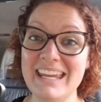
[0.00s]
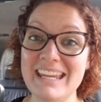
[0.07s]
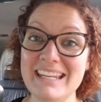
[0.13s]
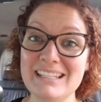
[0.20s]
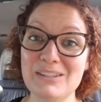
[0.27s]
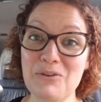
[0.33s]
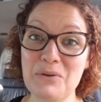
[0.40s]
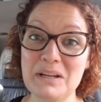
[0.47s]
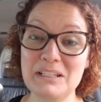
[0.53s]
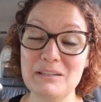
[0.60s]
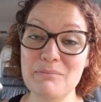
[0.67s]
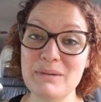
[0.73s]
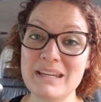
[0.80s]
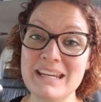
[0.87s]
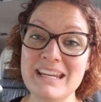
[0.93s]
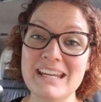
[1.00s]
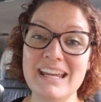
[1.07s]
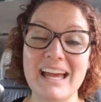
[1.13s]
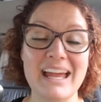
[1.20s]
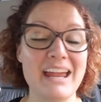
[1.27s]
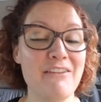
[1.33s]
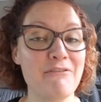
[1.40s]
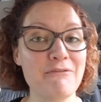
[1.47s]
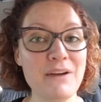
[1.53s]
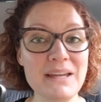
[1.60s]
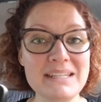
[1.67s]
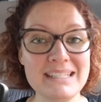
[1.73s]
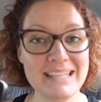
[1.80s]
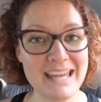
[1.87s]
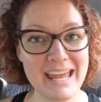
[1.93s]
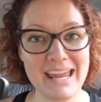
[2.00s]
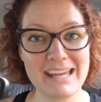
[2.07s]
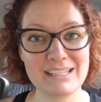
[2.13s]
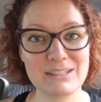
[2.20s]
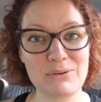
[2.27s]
it is going to be a fun day,